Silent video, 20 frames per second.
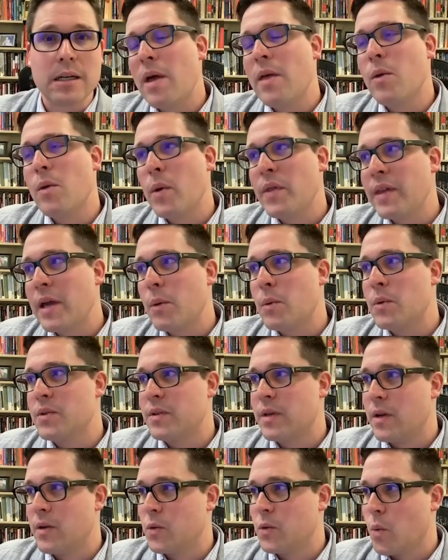And the one thing I will
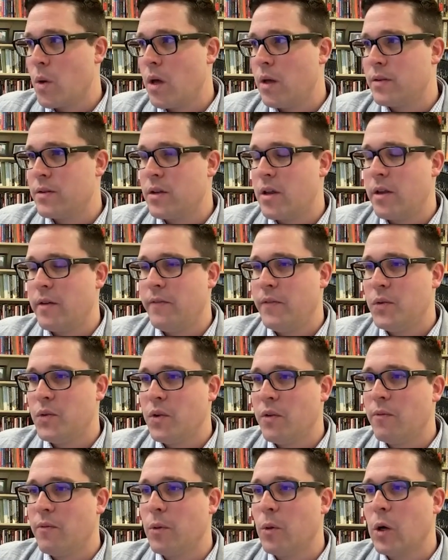say as well is, if you
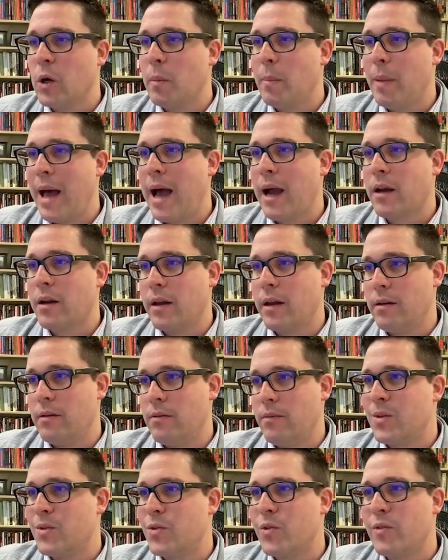sort of look back at
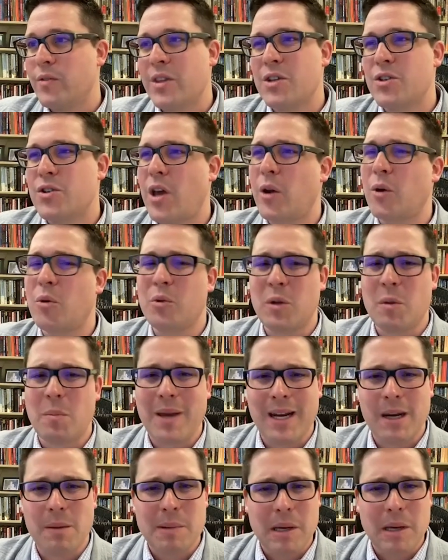sort of the general
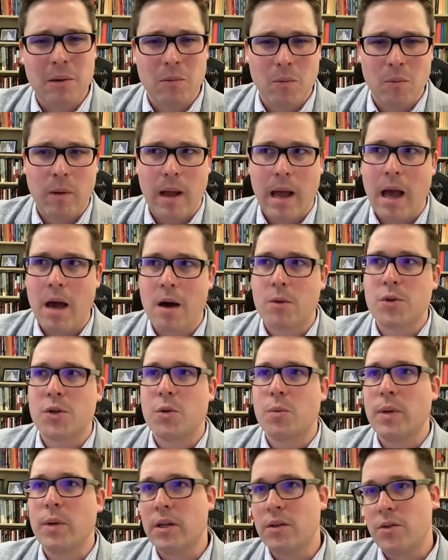debate about how
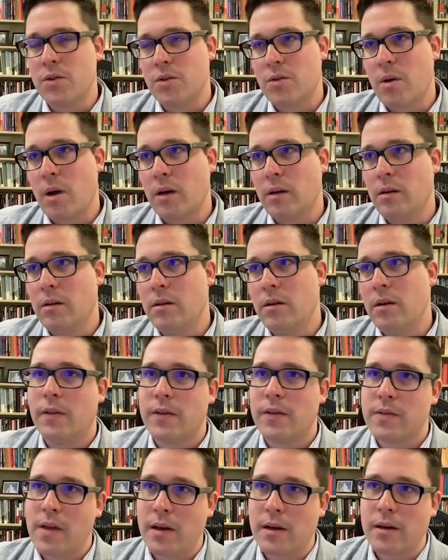should we construct
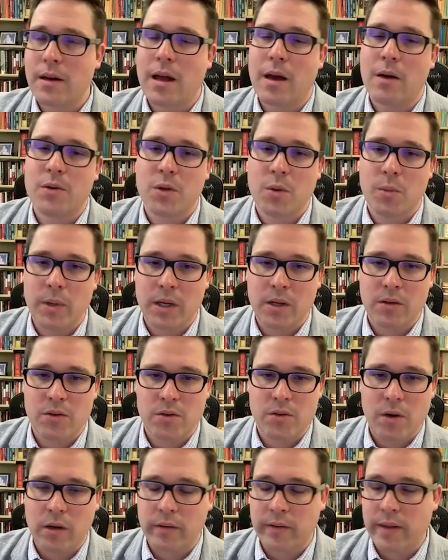the Senate, how should we
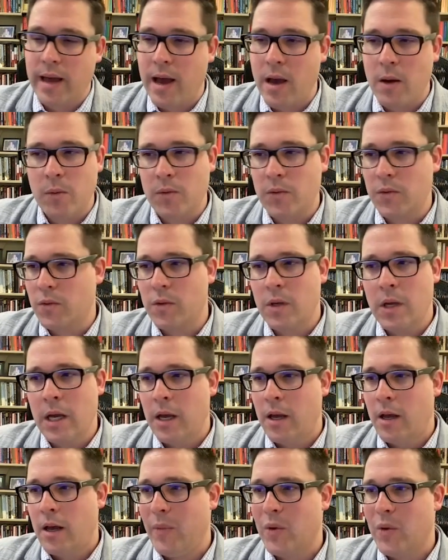construct the House,
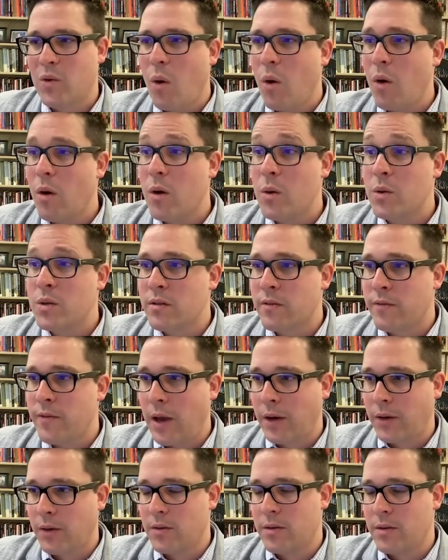there's a whole host of
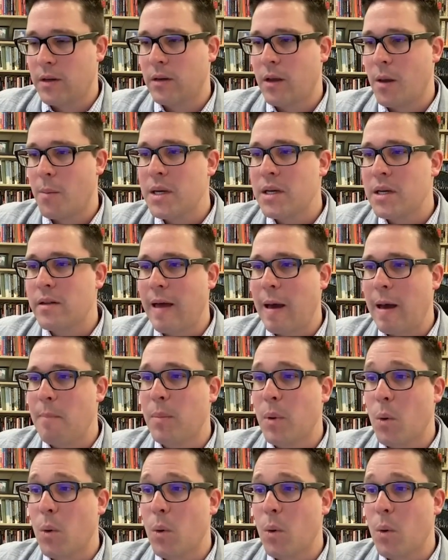factors that come into that.